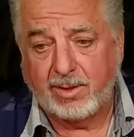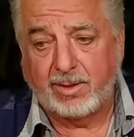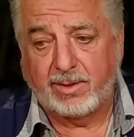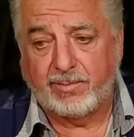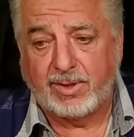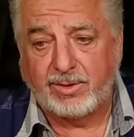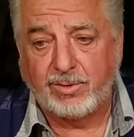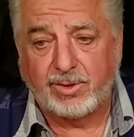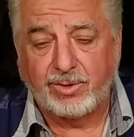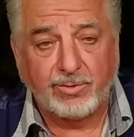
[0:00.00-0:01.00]
And
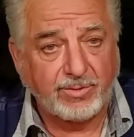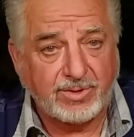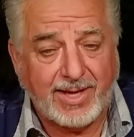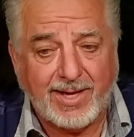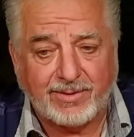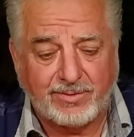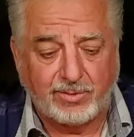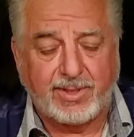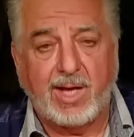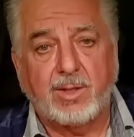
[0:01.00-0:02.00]
you can use that
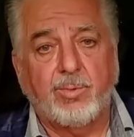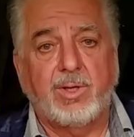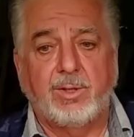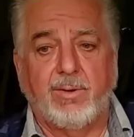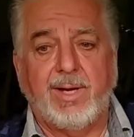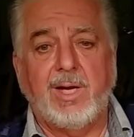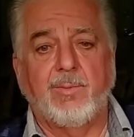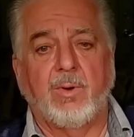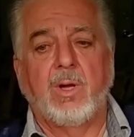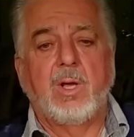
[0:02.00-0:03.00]
to calibrate your
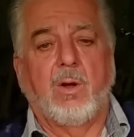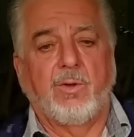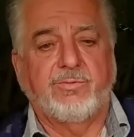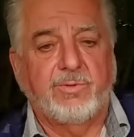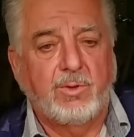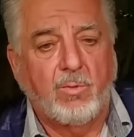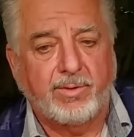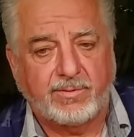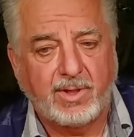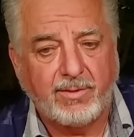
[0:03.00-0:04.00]
hammer. Also, you
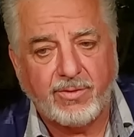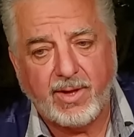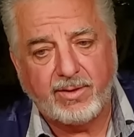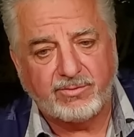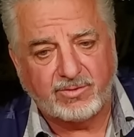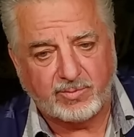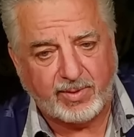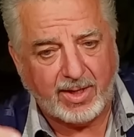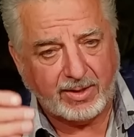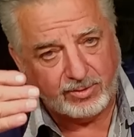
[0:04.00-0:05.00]
want 10 thousandths
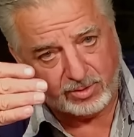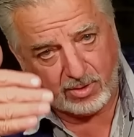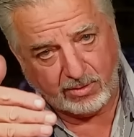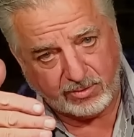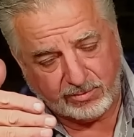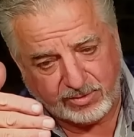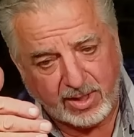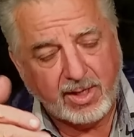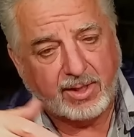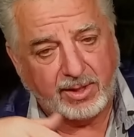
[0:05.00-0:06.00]
behind your
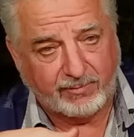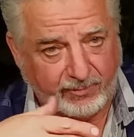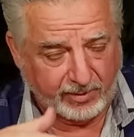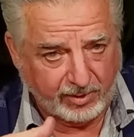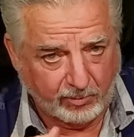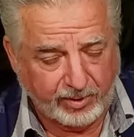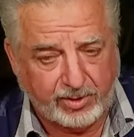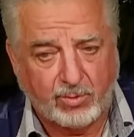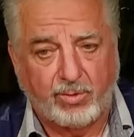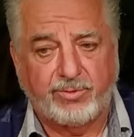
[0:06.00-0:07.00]
cartridge and in front of your
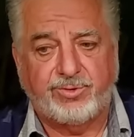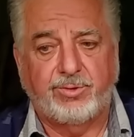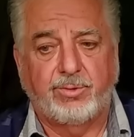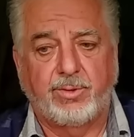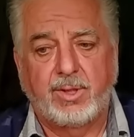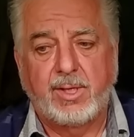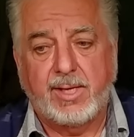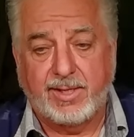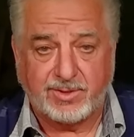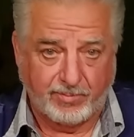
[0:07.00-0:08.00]
recoil shield
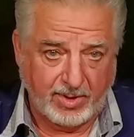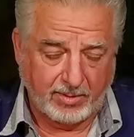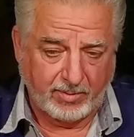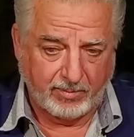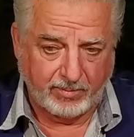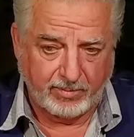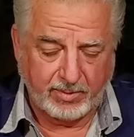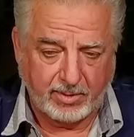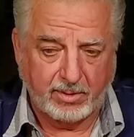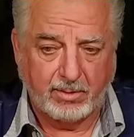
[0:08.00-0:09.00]
as a minimum
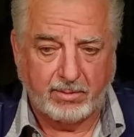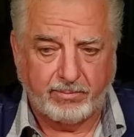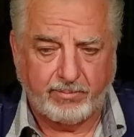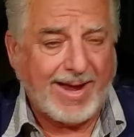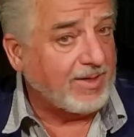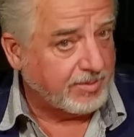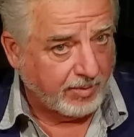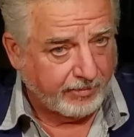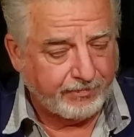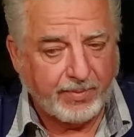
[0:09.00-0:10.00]
or
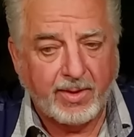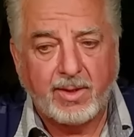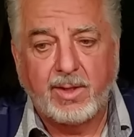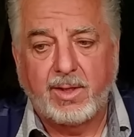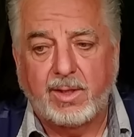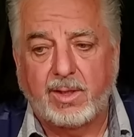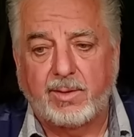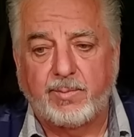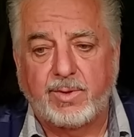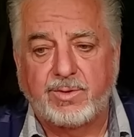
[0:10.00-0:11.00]
maximum,
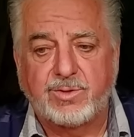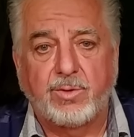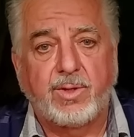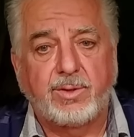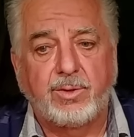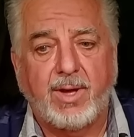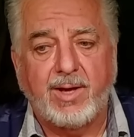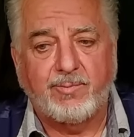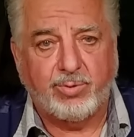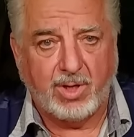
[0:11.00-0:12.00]
so that you
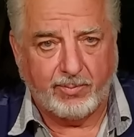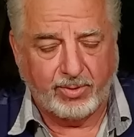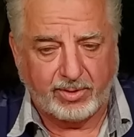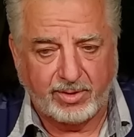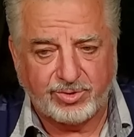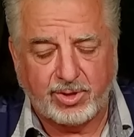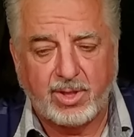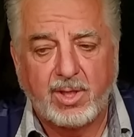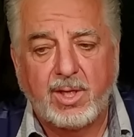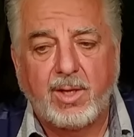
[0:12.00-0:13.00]
have proper ignition.